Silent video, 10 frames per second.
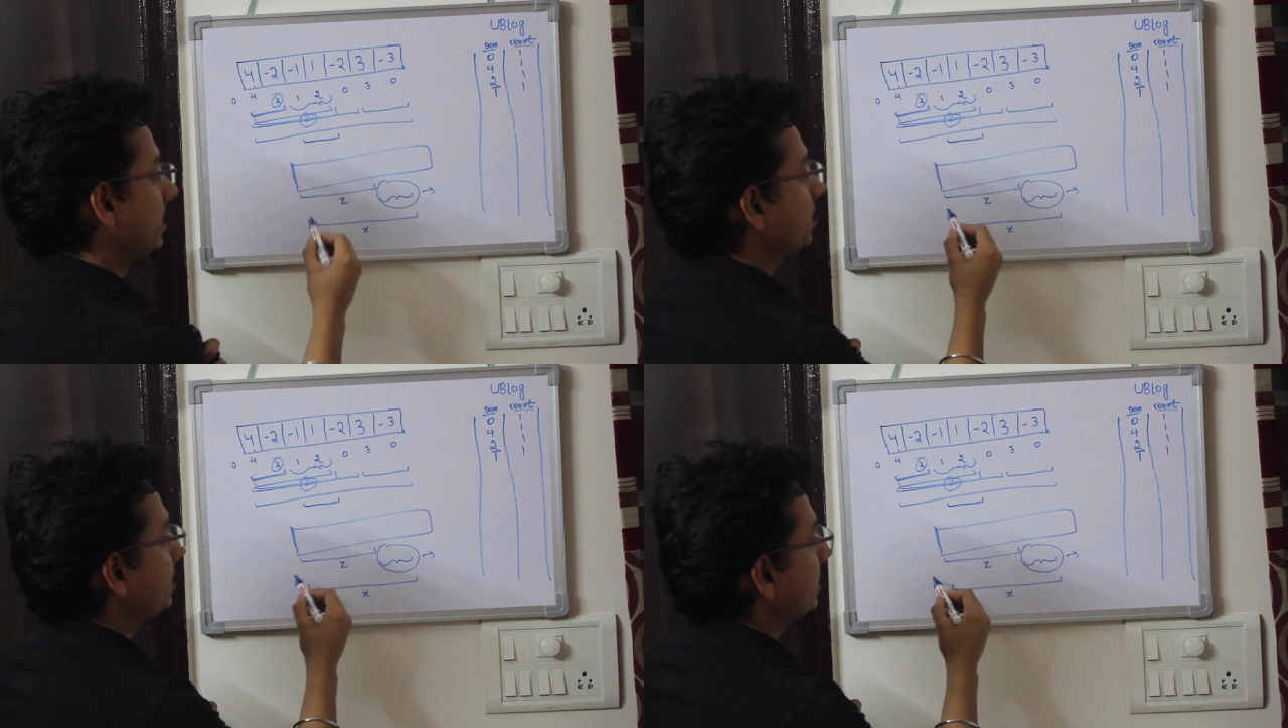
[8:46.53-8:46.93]

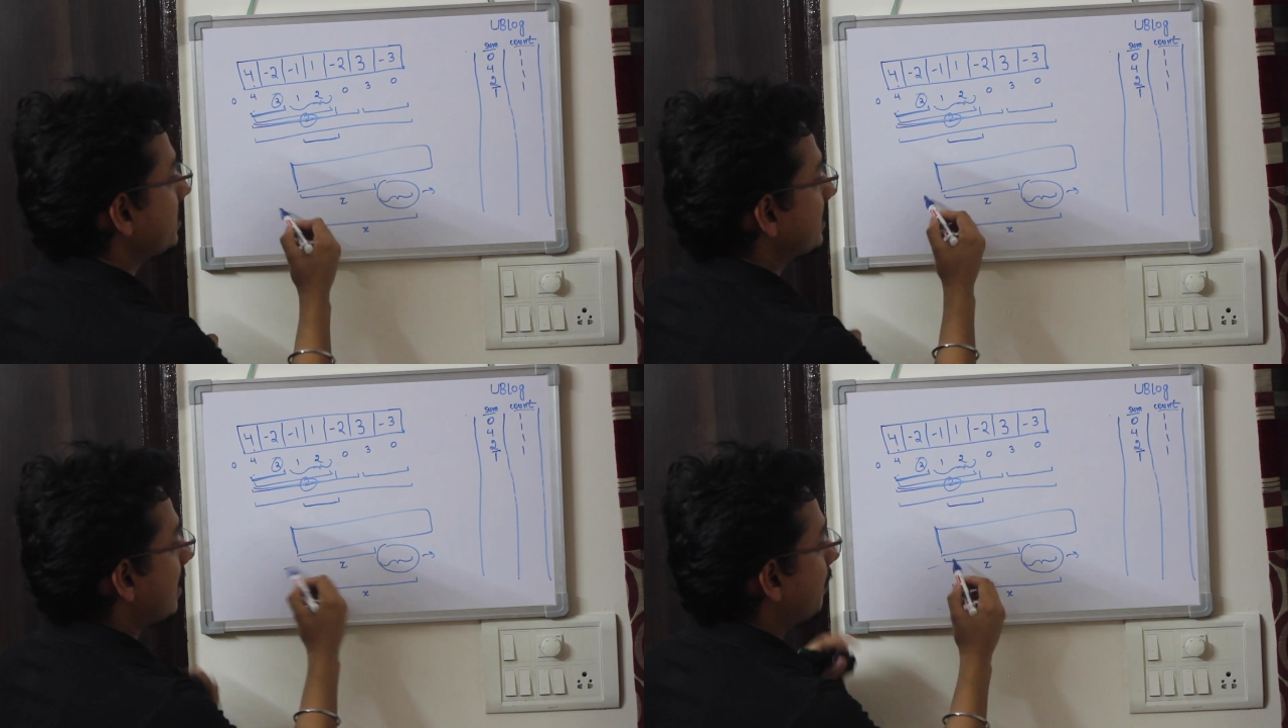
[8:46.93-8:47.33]
using
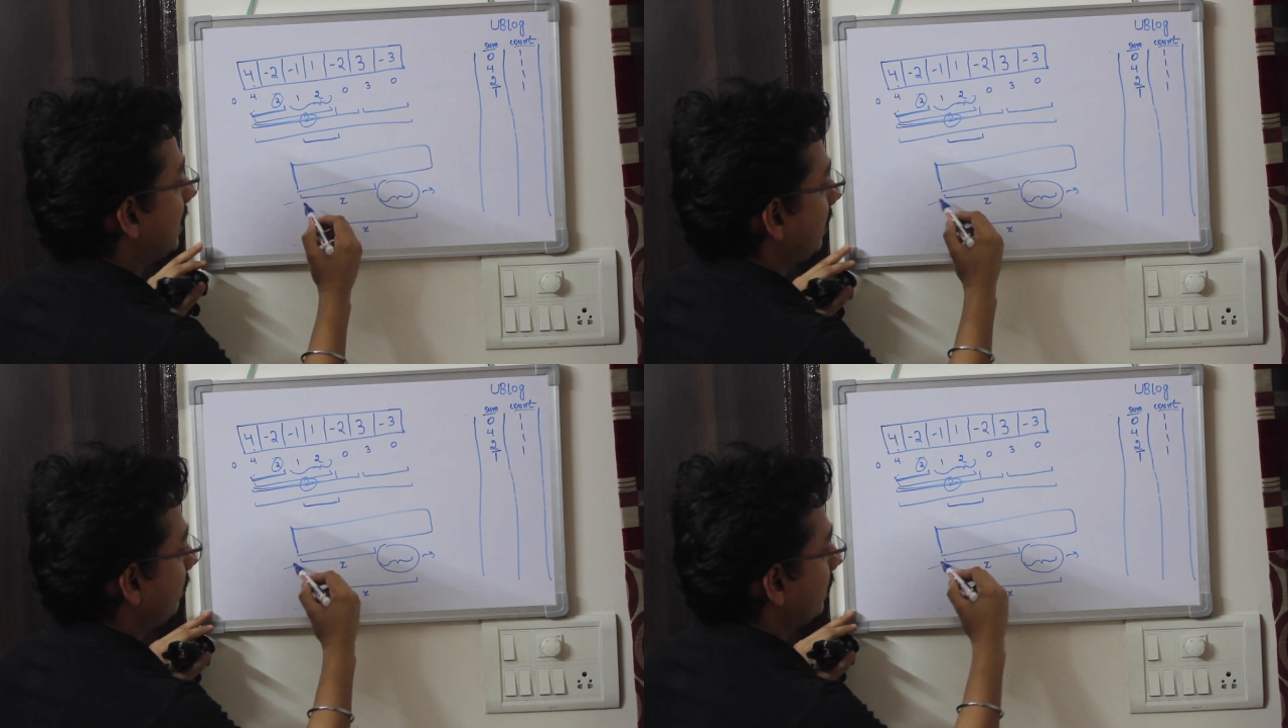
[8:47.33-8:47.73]
this
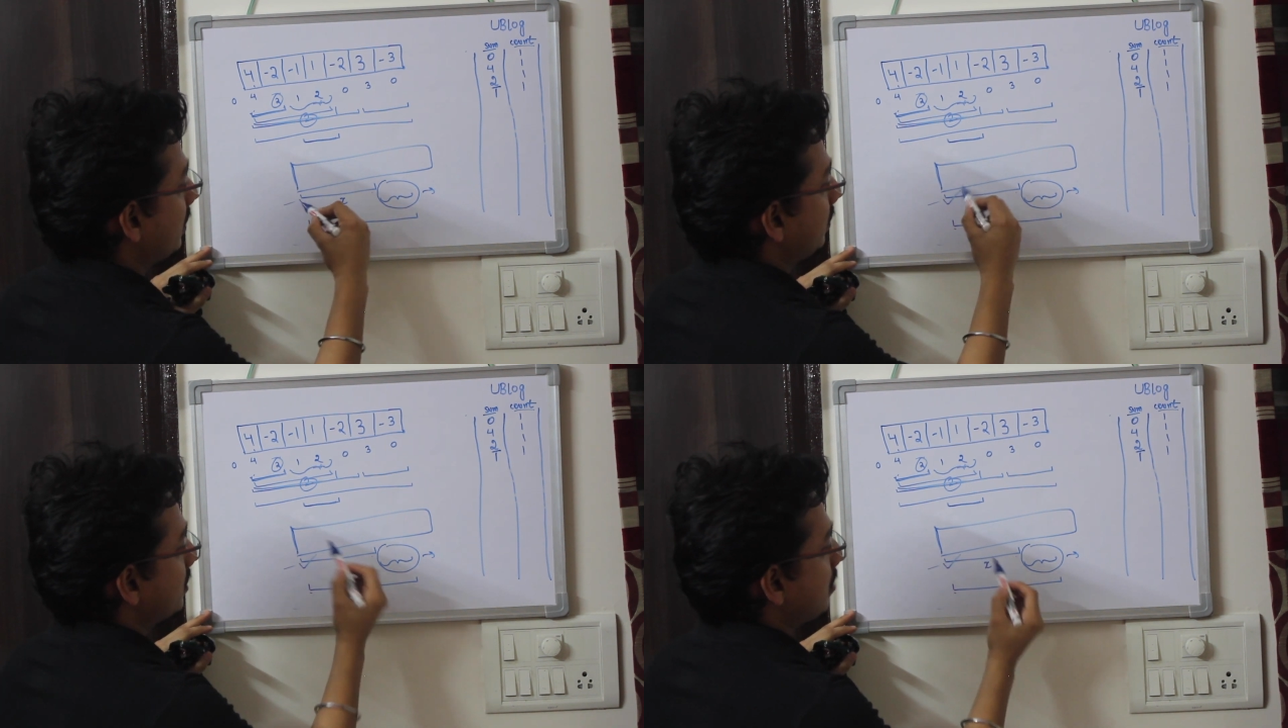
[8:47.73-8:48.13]
example, if
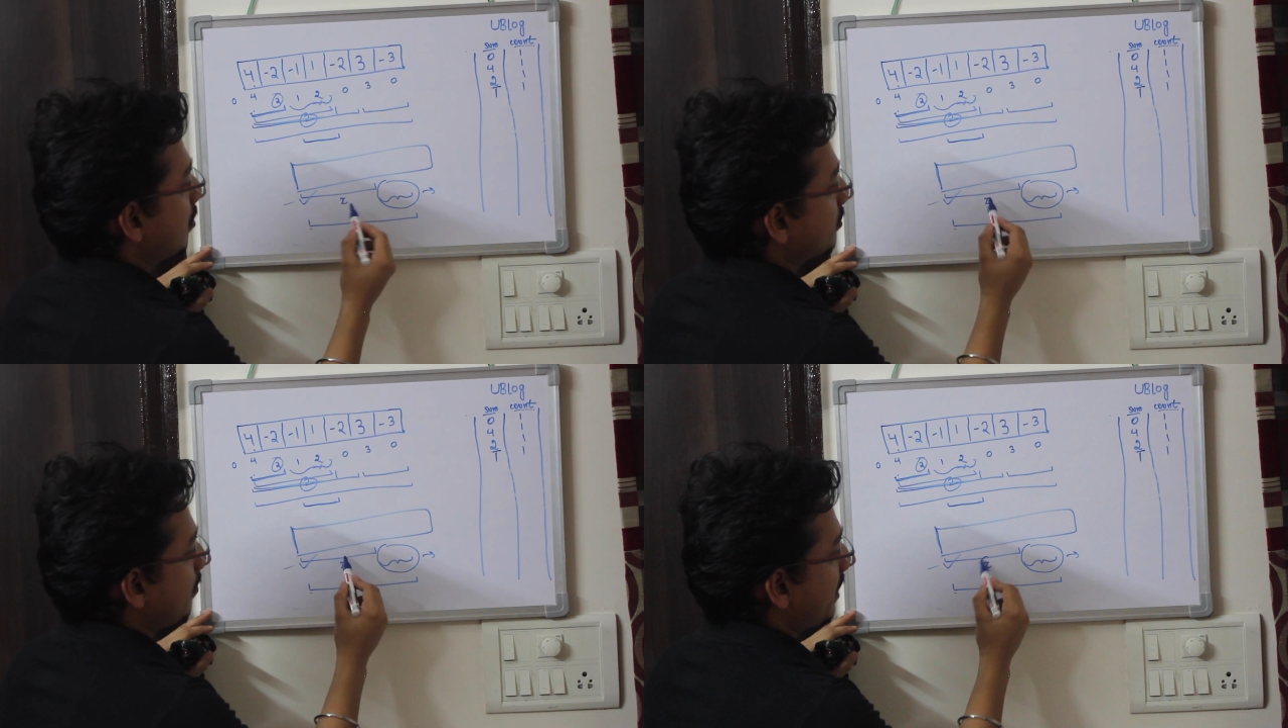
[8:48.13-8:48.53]
the sum
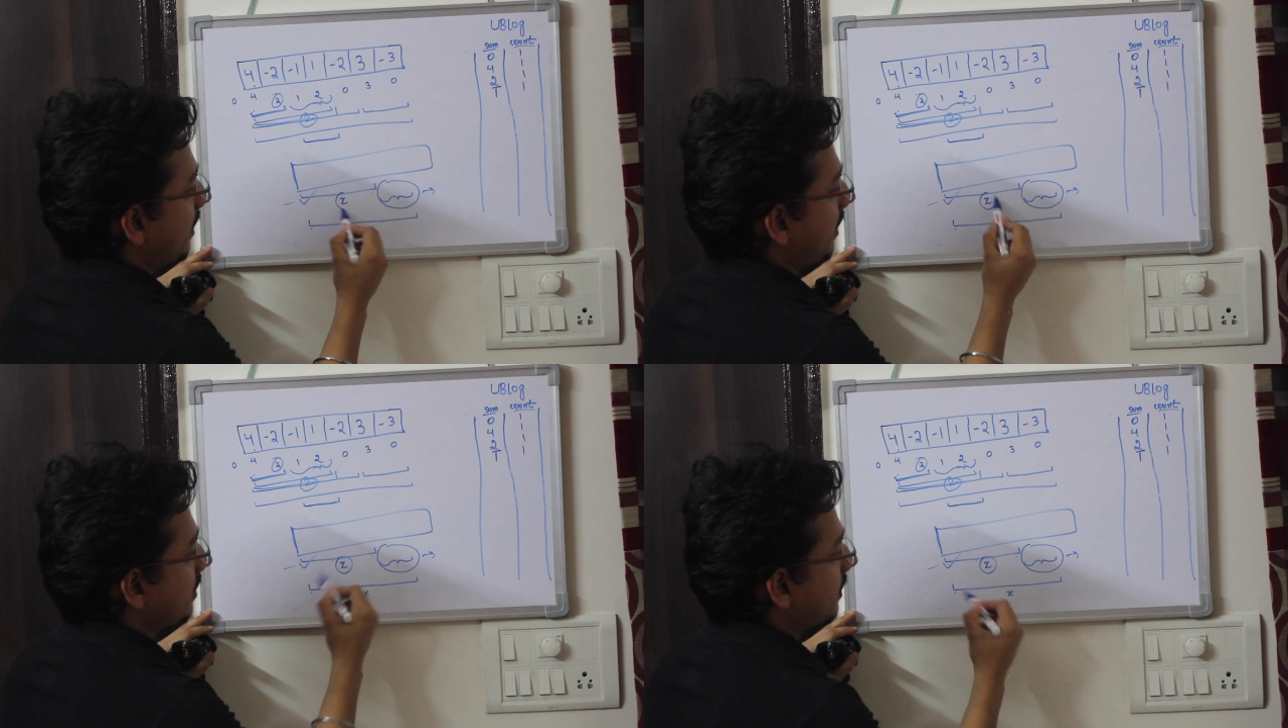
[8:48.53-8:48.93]
of
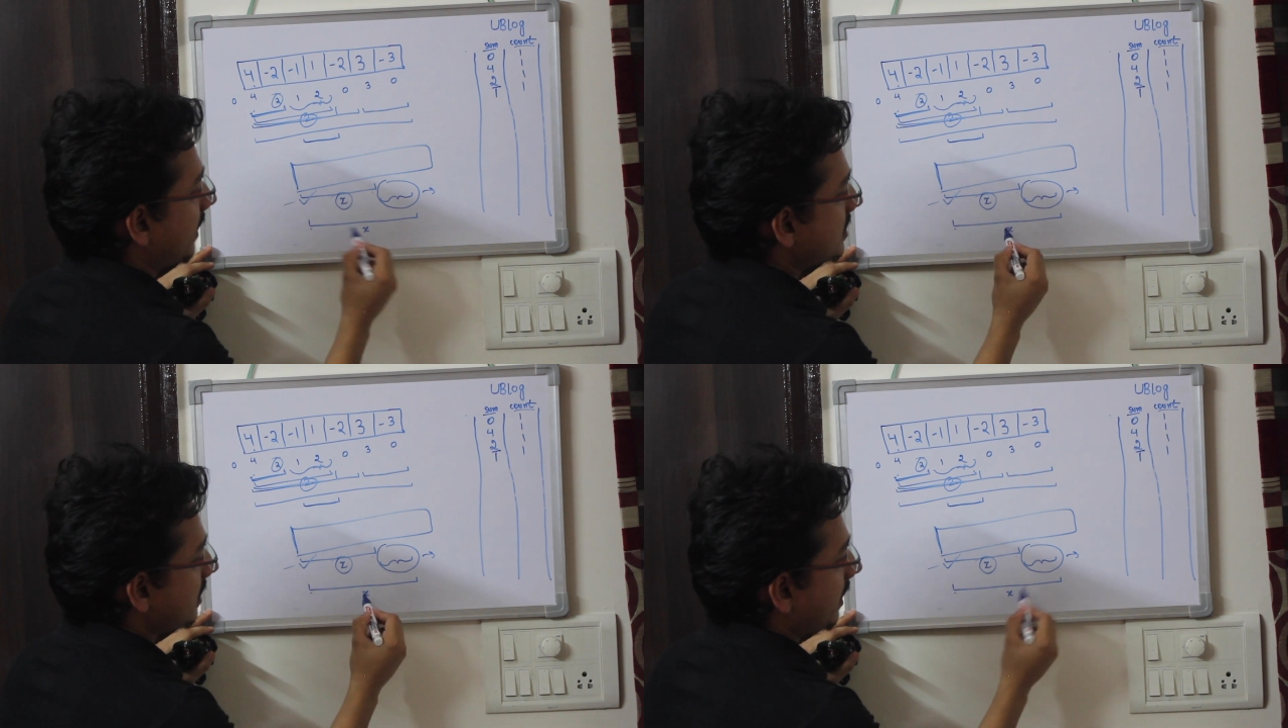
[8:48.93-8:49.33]
subarray here is
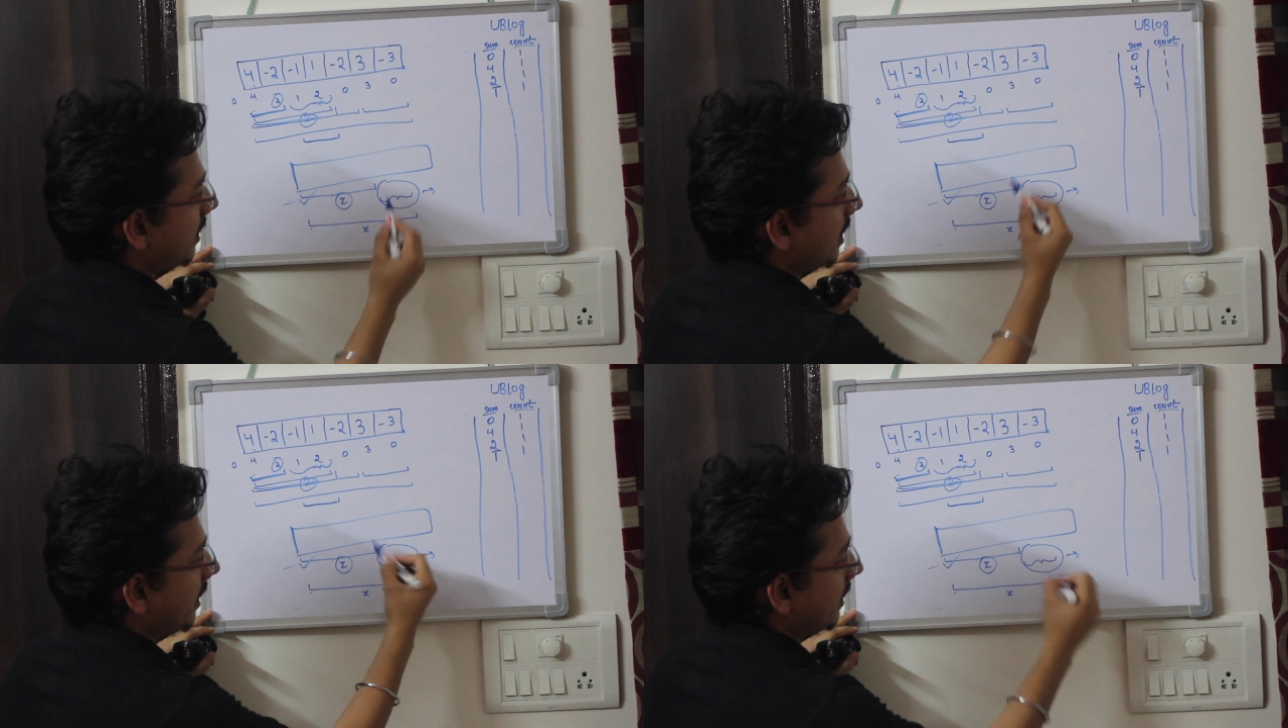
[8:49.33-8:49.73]
x
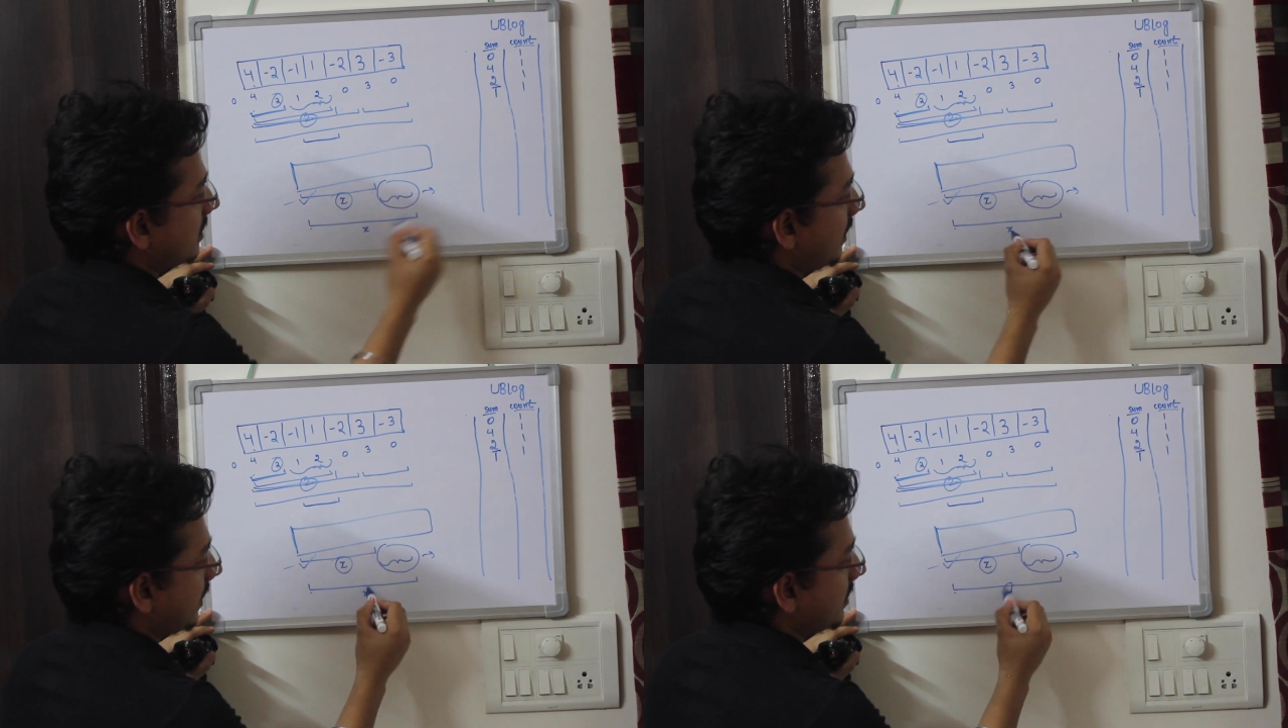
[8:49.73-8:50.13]
and again
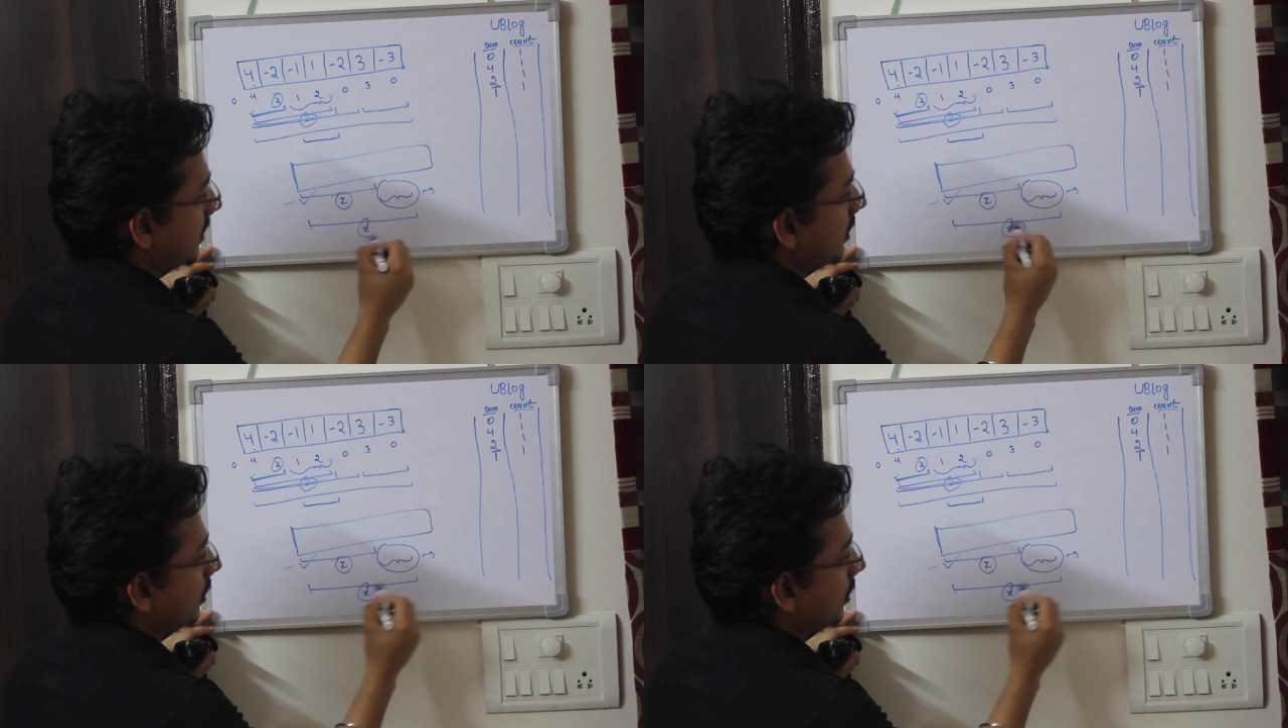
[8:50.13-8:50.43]
is x,